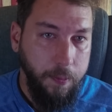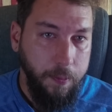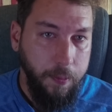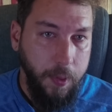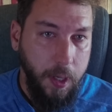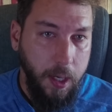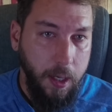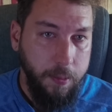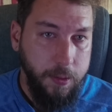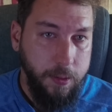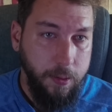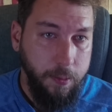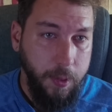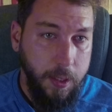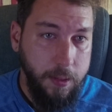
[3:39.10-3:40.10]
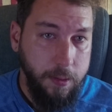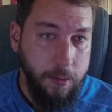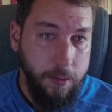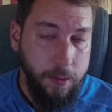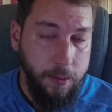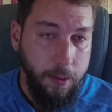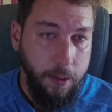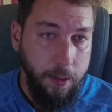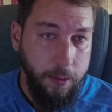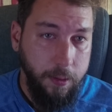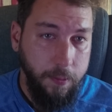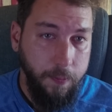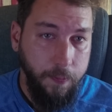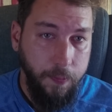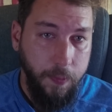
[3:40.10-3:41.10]
Perhaps the best to start
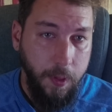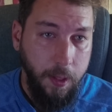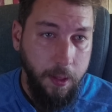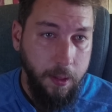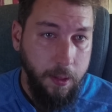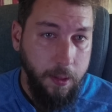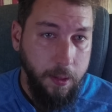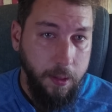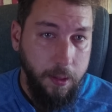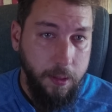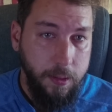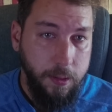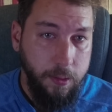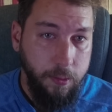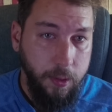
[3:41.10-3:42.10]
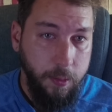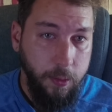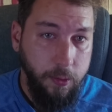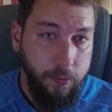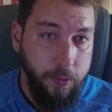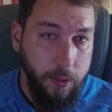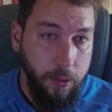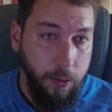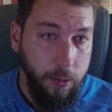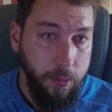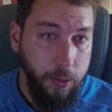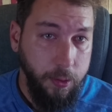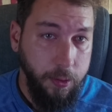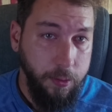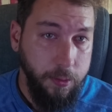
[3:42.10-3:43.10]
is to remove the
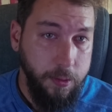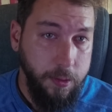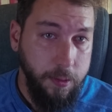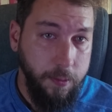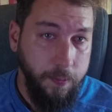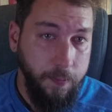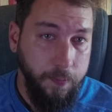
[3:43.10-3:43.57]
codebook use.